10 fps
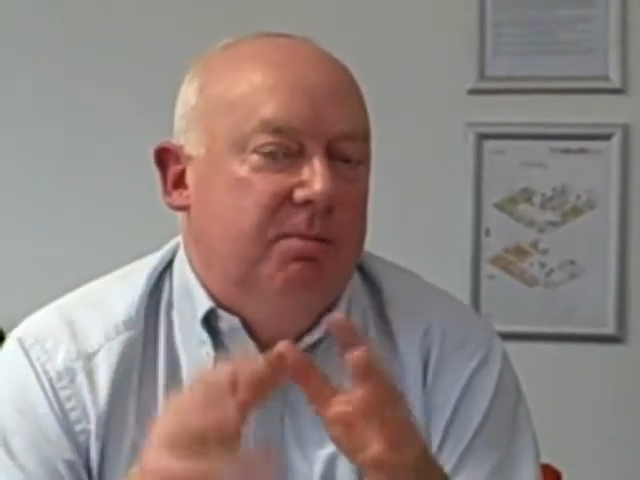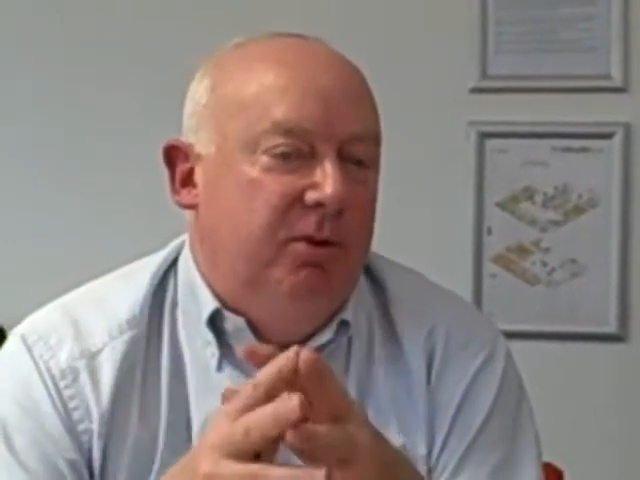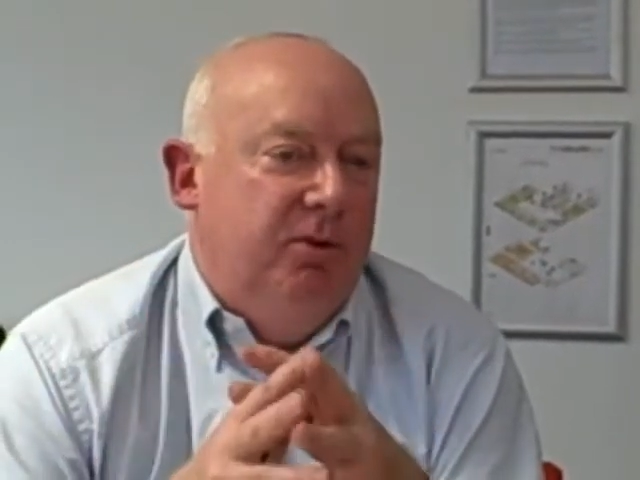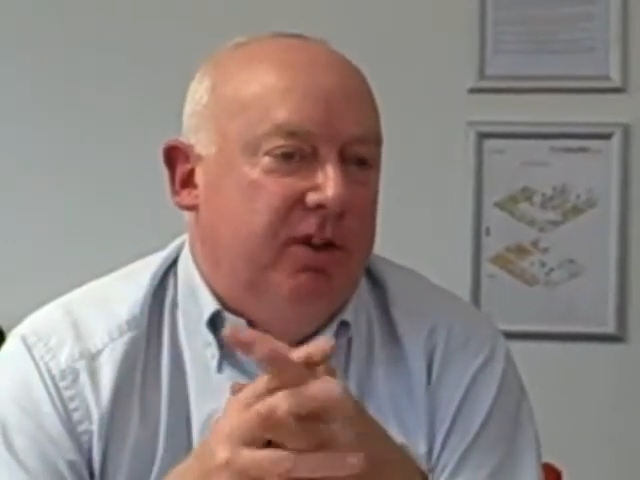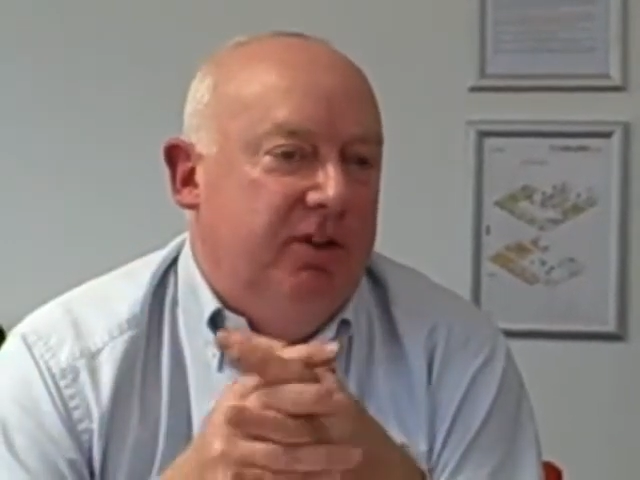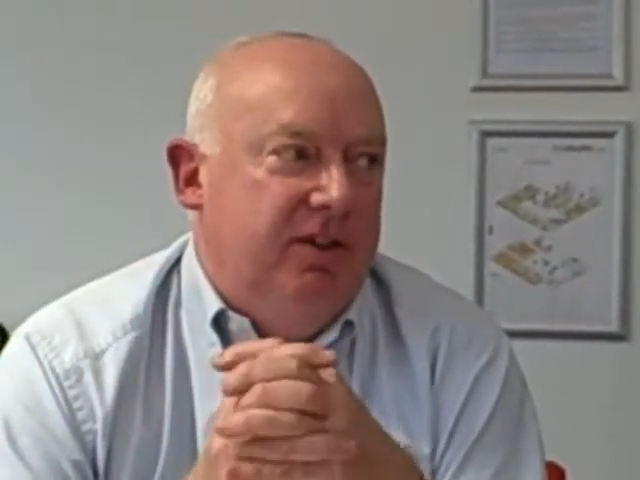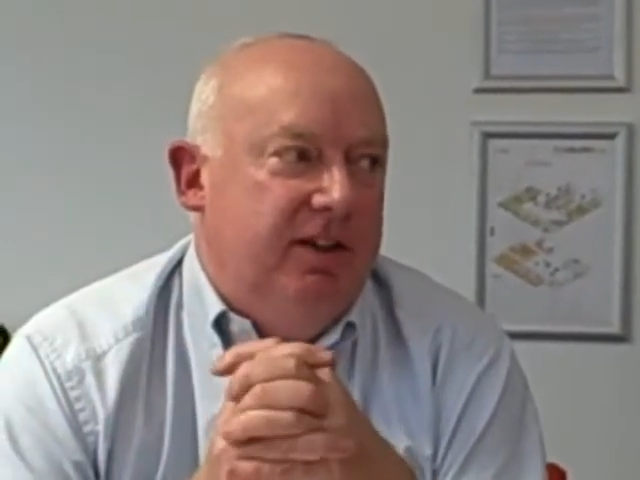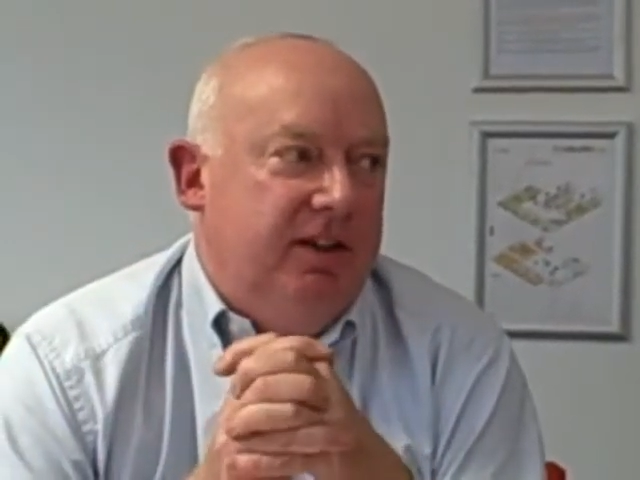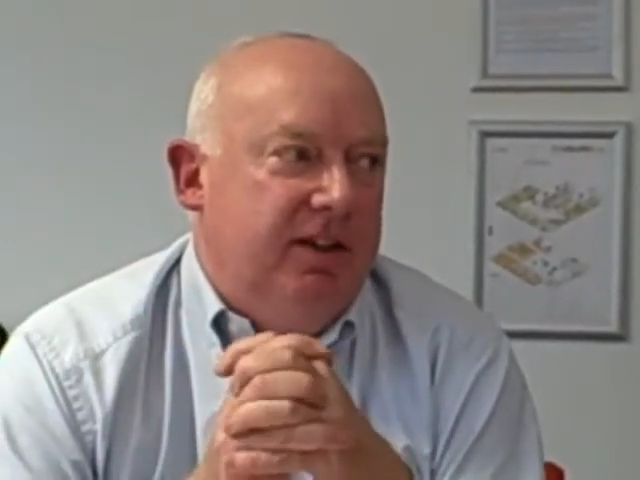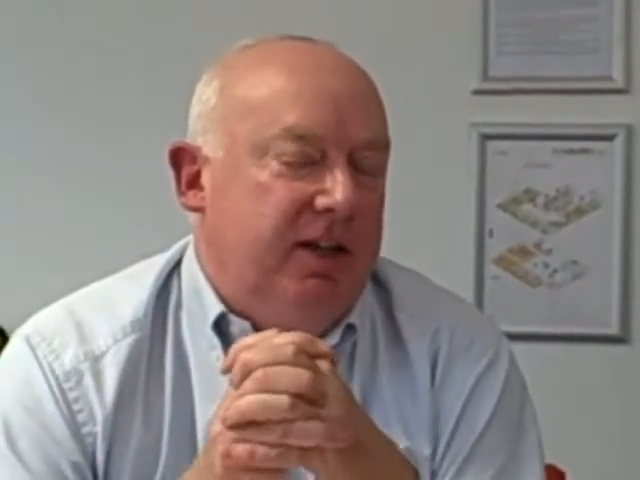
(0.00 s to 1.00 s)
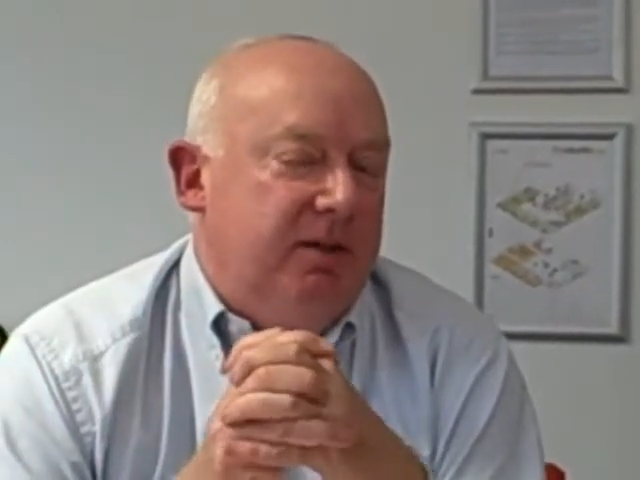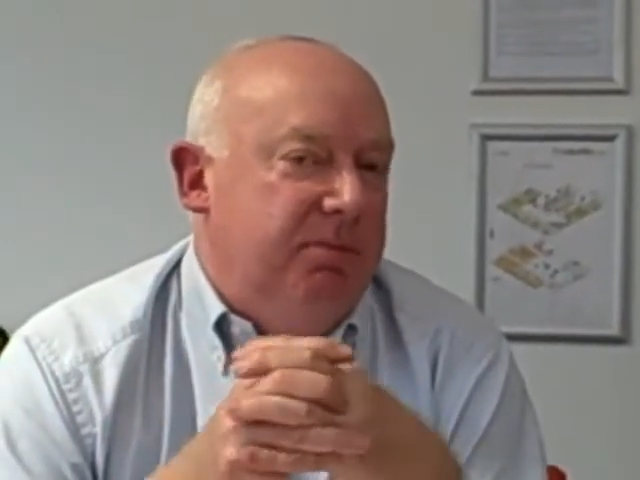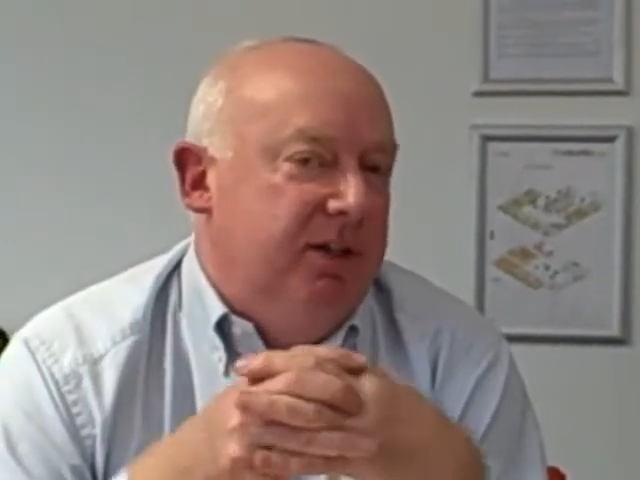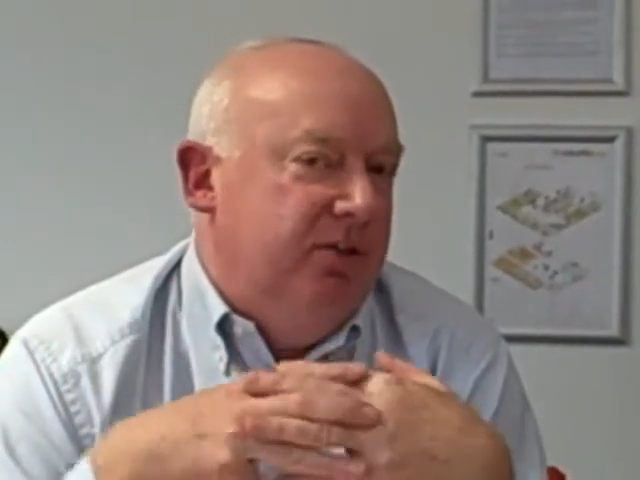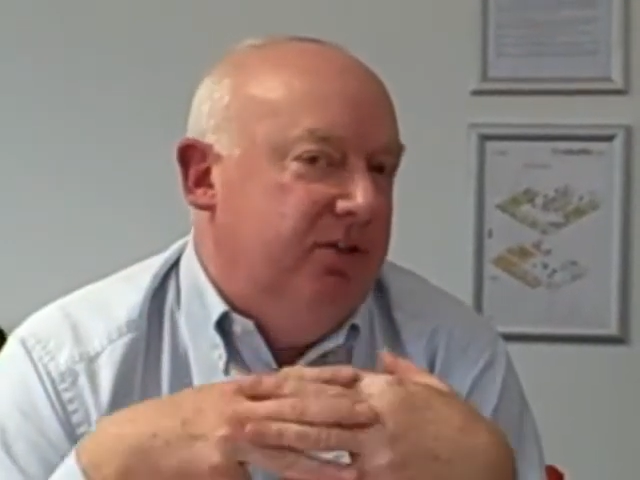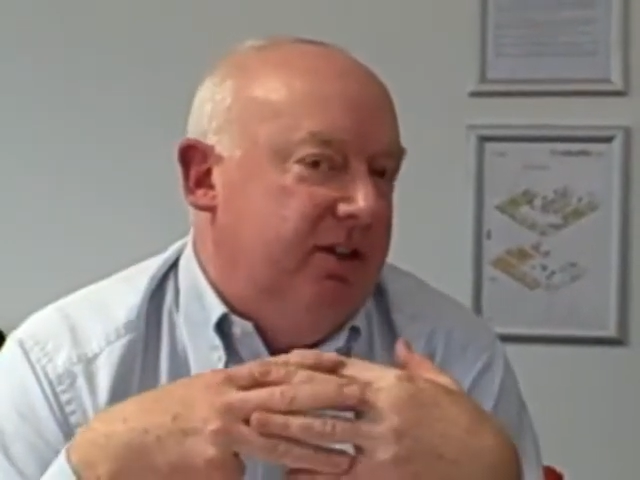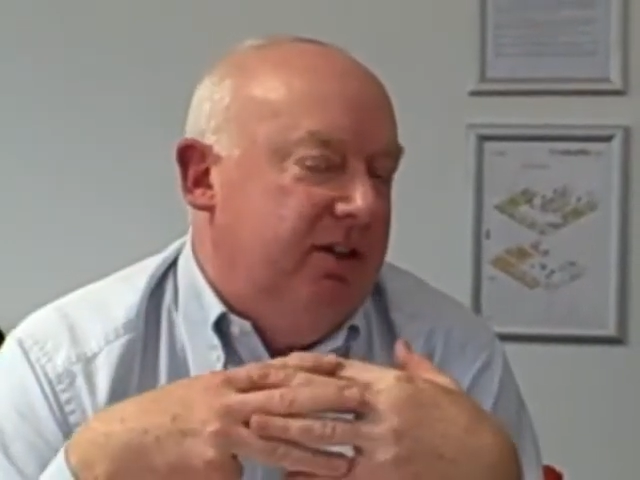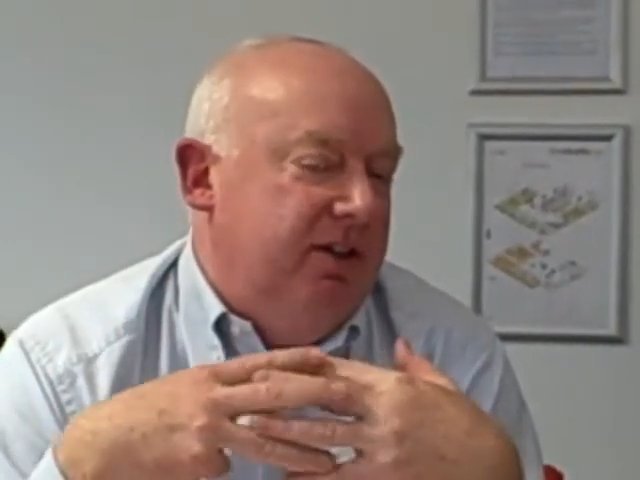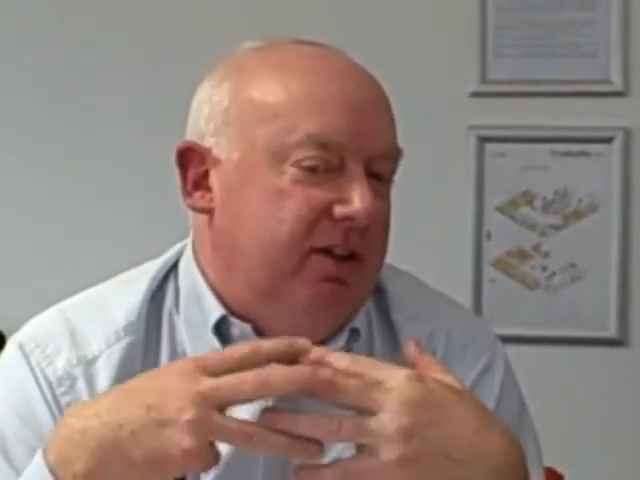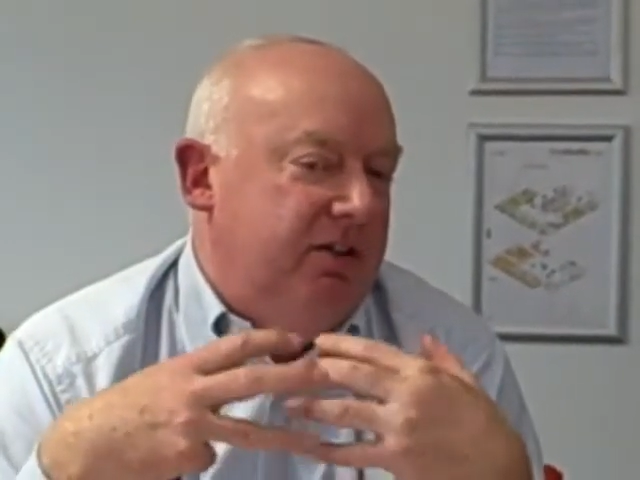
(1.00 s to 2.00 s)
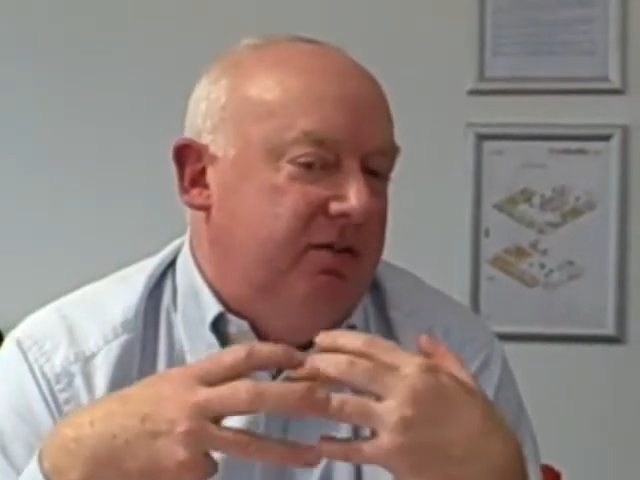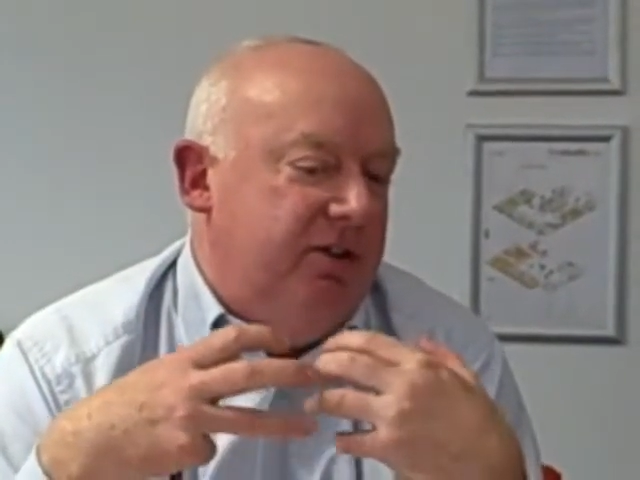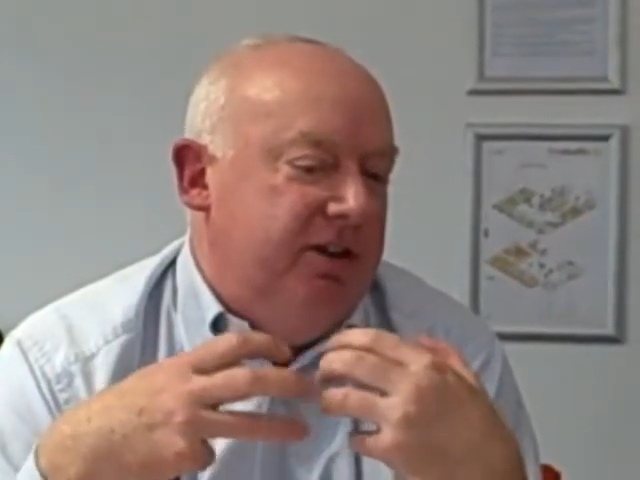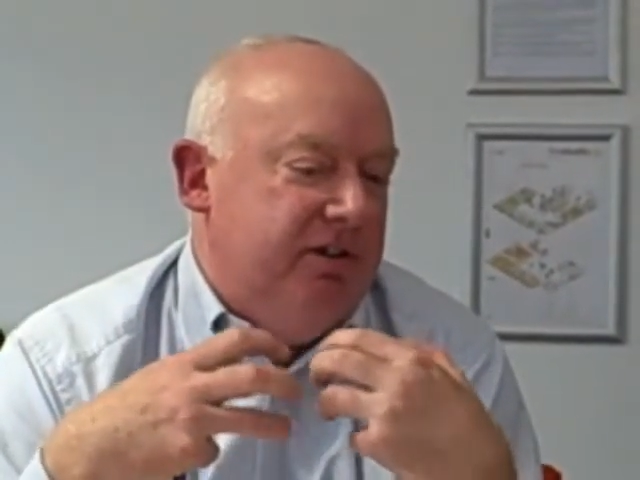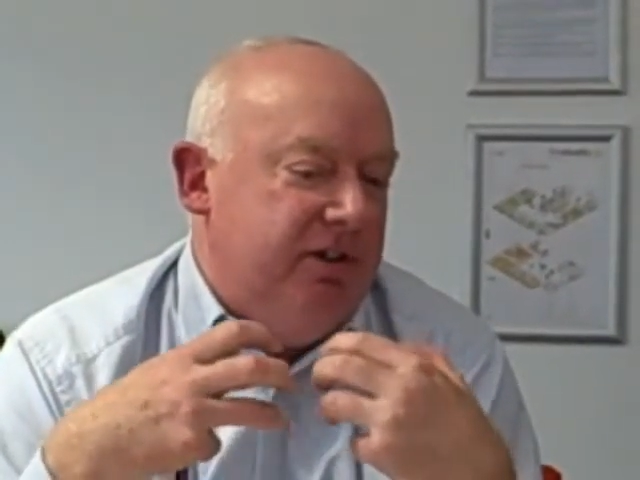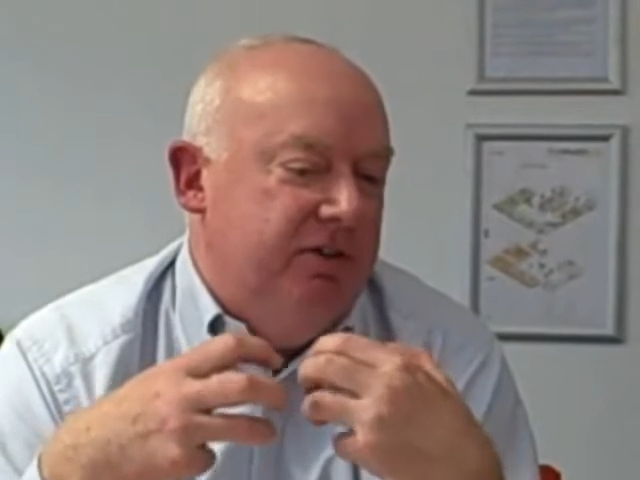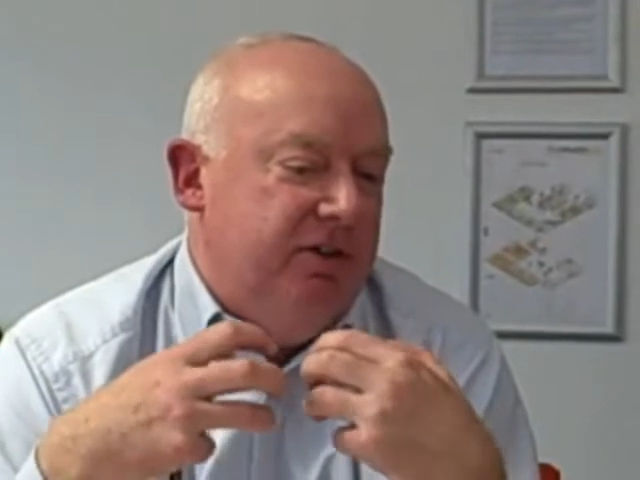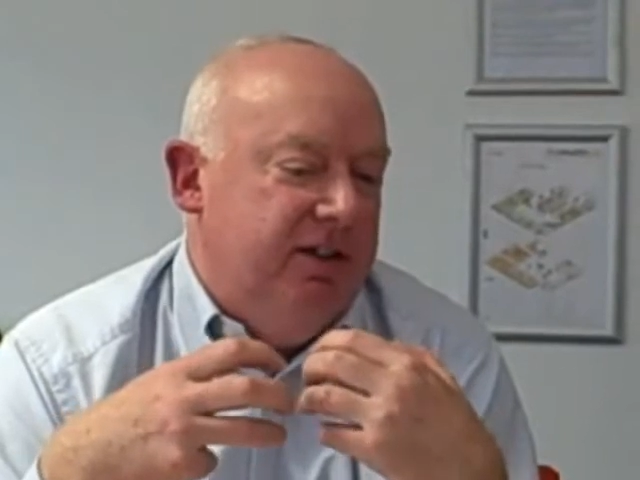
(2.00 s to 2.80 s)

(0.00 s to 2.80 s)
points like that, because it's very true,